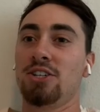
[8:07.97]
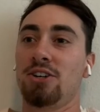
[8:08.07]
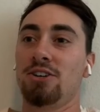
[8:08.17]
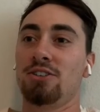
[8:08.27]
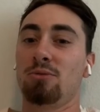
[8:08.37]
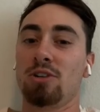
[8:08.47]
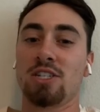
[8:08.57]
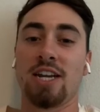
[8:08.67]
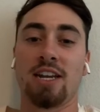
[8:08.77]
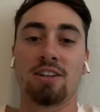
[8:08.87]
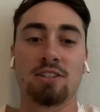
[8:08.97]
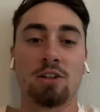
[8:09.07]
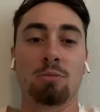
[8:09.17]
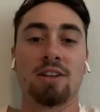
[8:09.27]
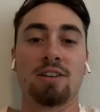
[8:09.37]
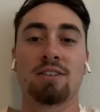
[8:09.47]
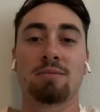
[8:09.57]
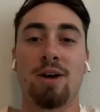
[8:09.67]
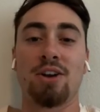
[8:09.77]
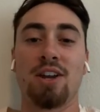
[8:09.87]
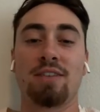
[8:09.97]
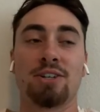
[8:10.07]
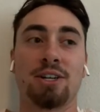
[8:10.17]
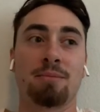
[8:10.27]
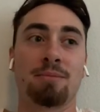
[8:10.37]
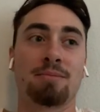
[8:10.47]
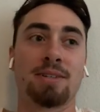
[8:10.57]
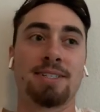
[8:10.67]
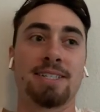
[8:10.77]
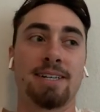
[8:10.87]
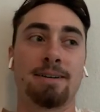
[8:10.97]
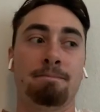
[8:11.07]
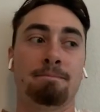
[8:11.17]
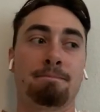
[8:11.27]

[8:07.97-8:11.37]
turn towards second is a little bit modeled after him. Um,